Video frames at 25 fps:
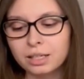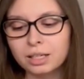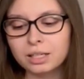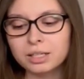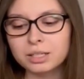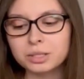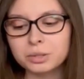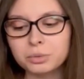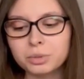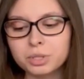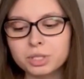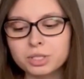
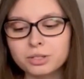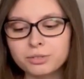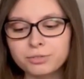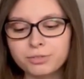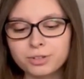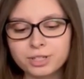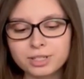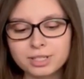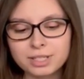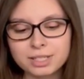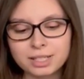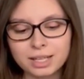It was the
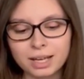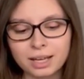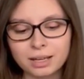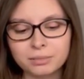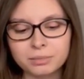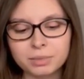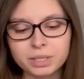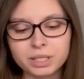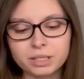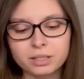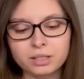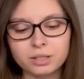first time
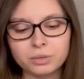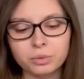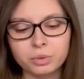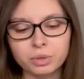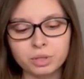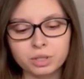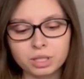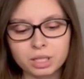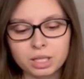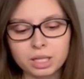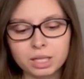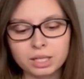that the
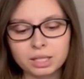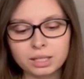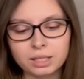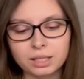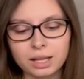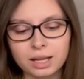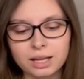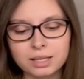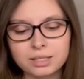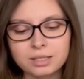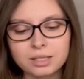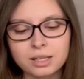working
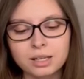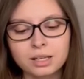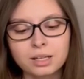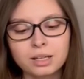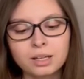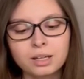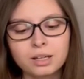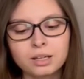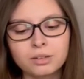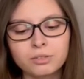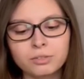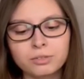class
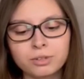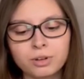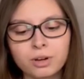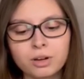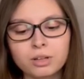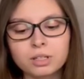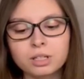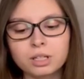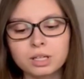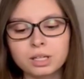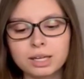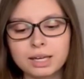
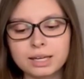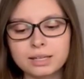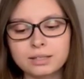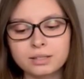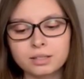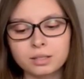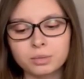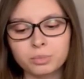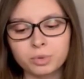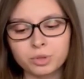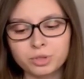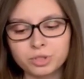fought against
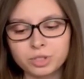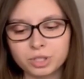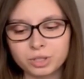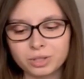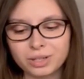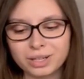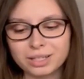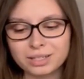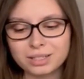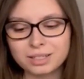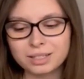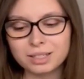the
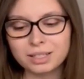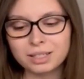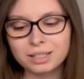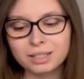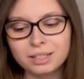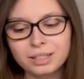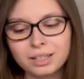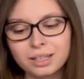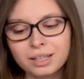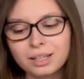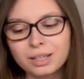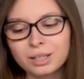bourgeoisie.
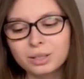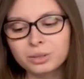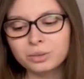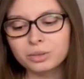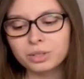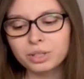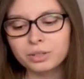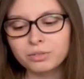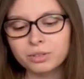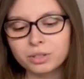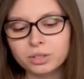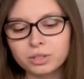The
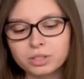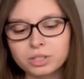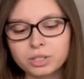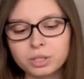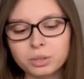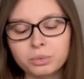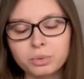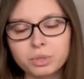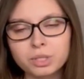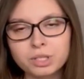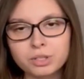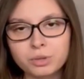
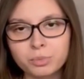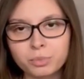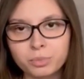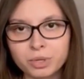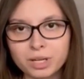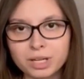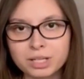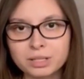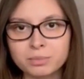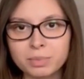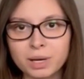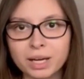revolution was
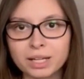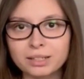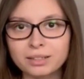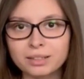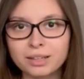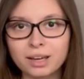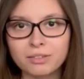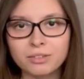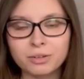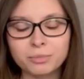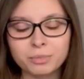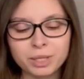suppressed by the
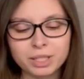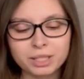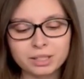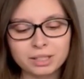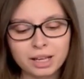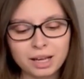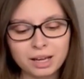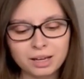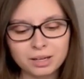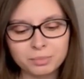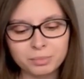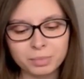government
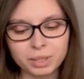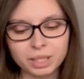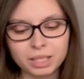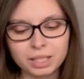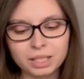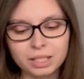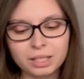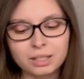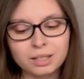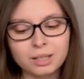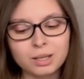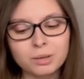army.
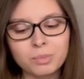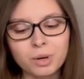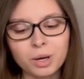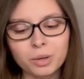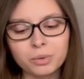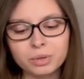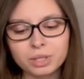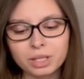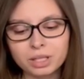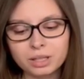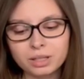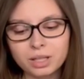
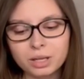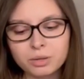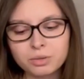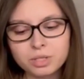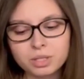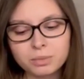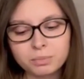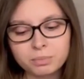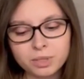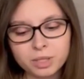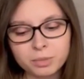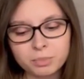About
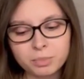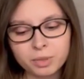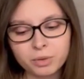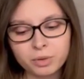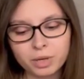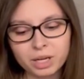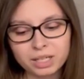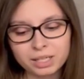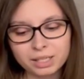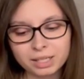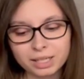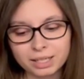10,000 people
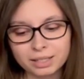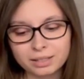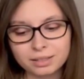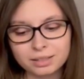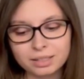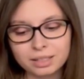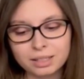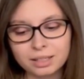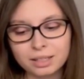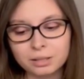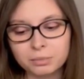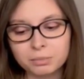were killed
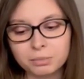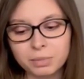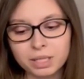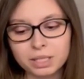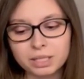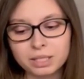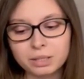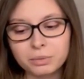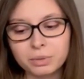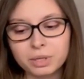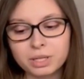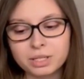and
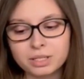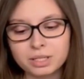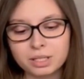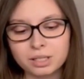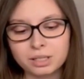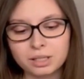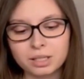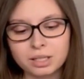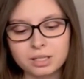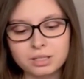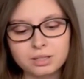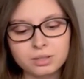many were
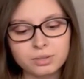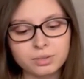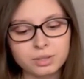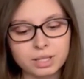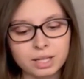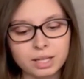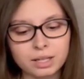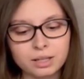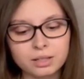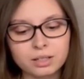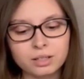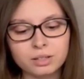sentenced to
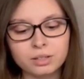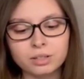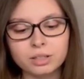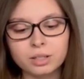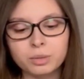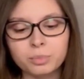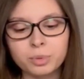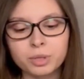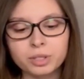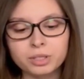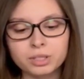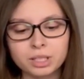death or
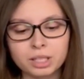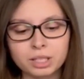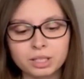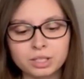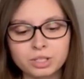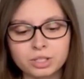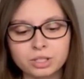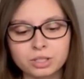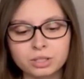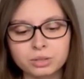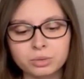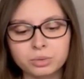
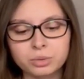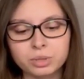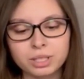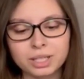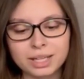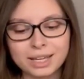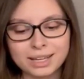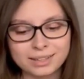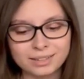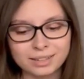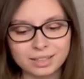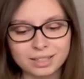deportation to the
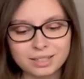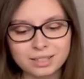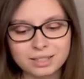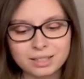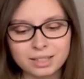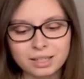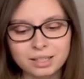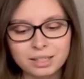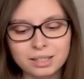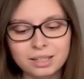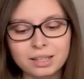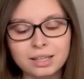galleys.
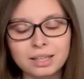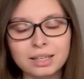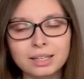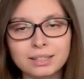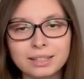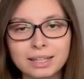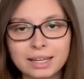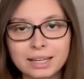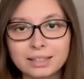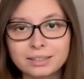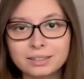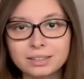In
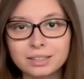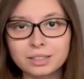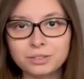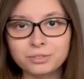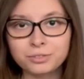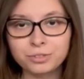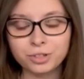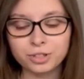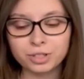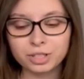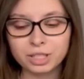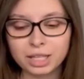
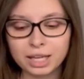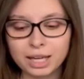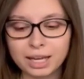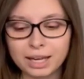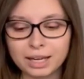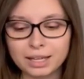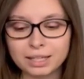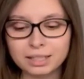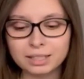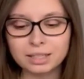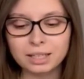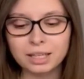
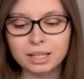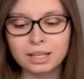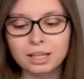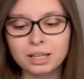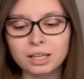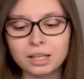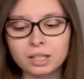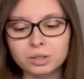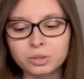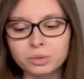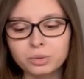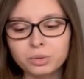1848,
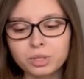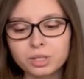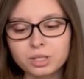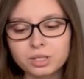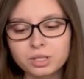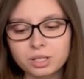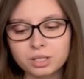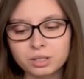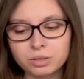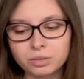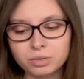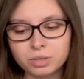a new
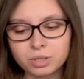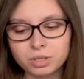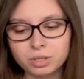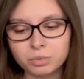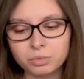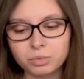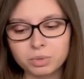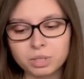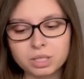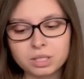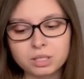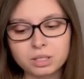constitution
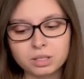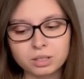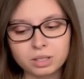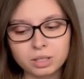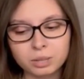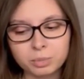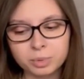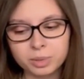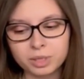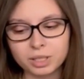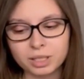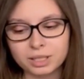was
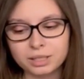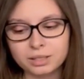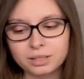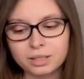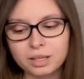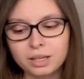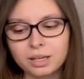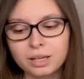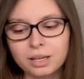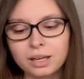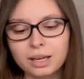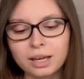adopted
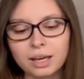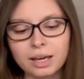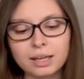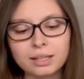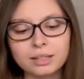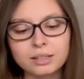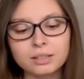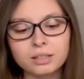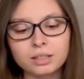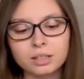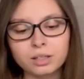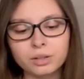
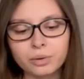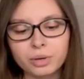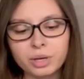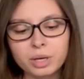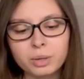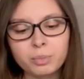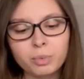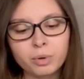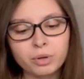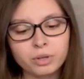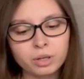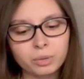and Louis
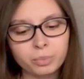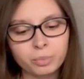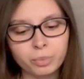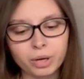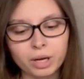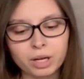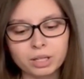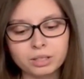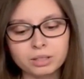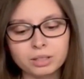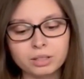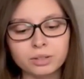
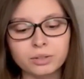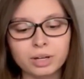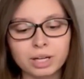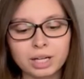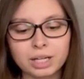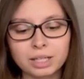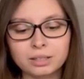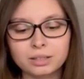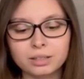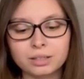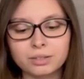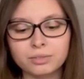Bonaparte, a
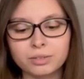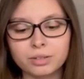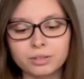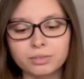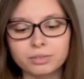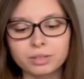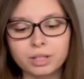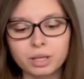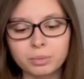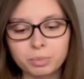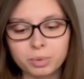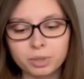relative of
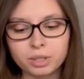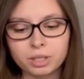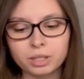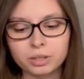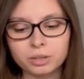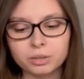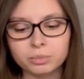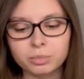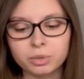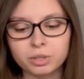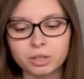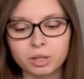
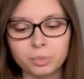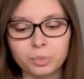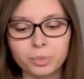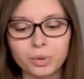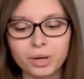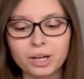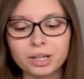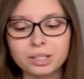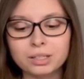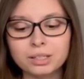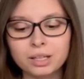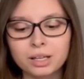Napoleon
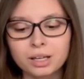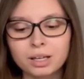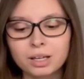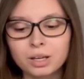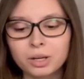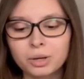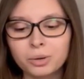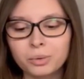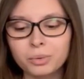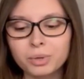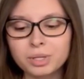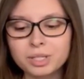Bonaparte,
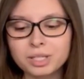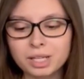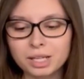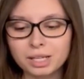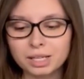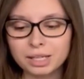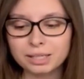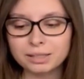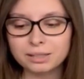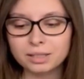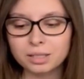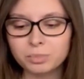was
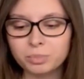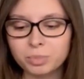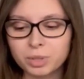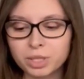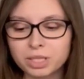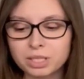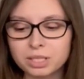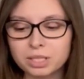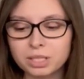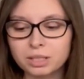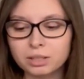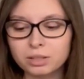elected
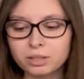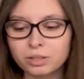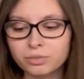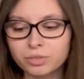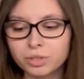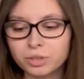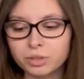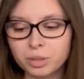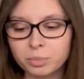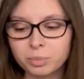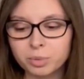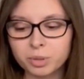president of
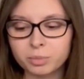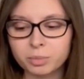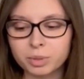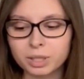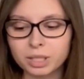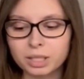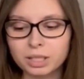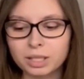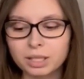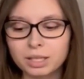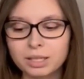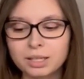the
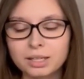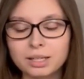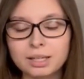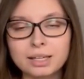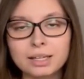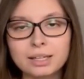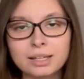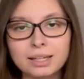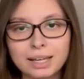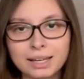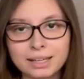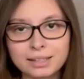Republic.
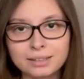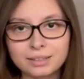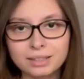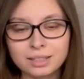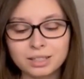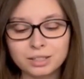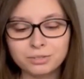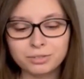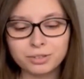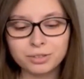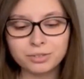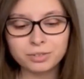In
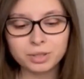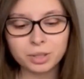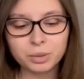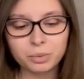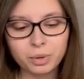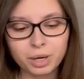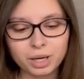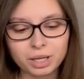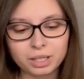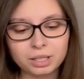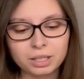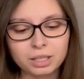
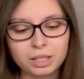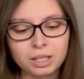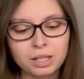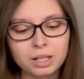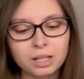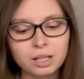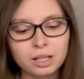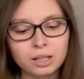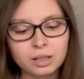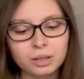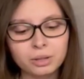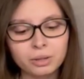1851,
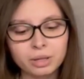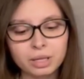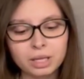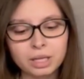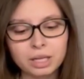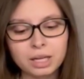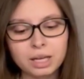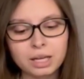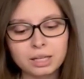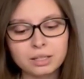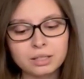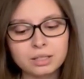Louis
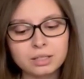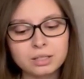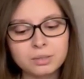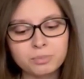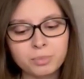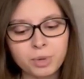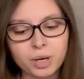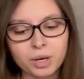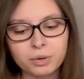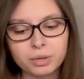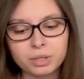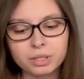had his
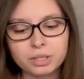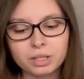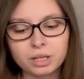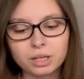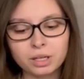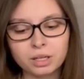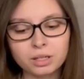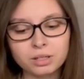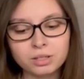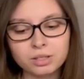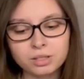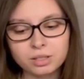powers
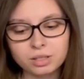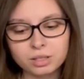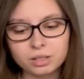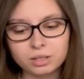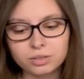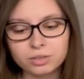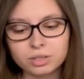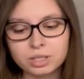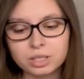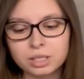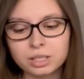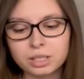
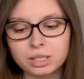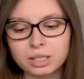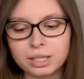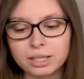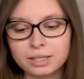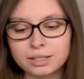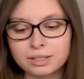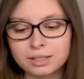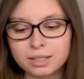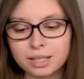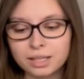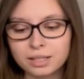unconstitutionally
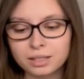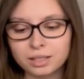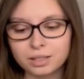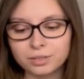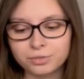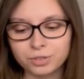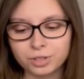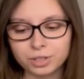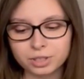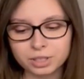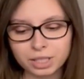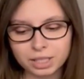extended
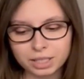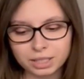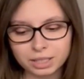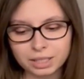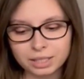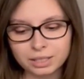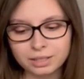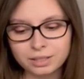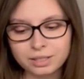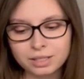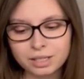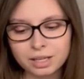for 10
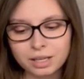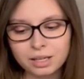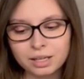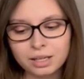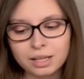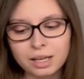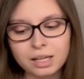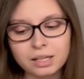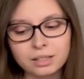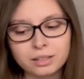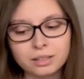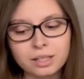years,
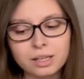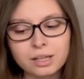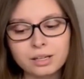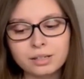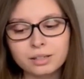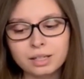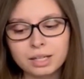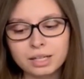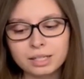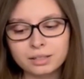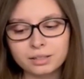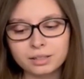and a year
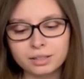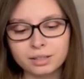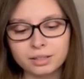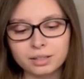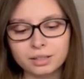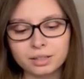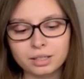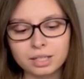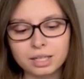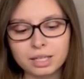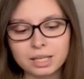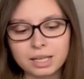later
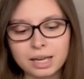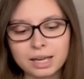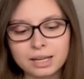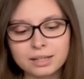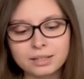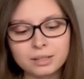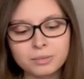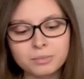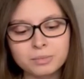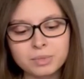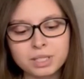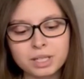he had
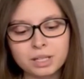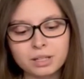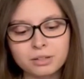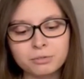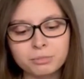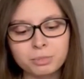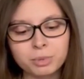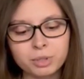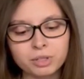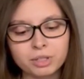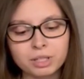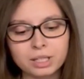himself
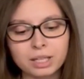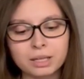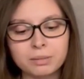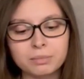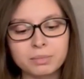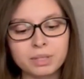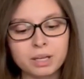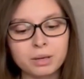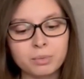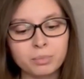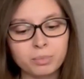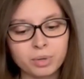proclaimed
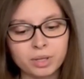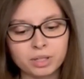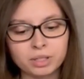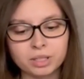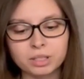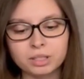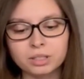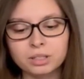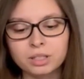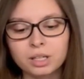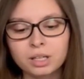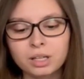
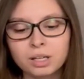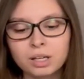emperor.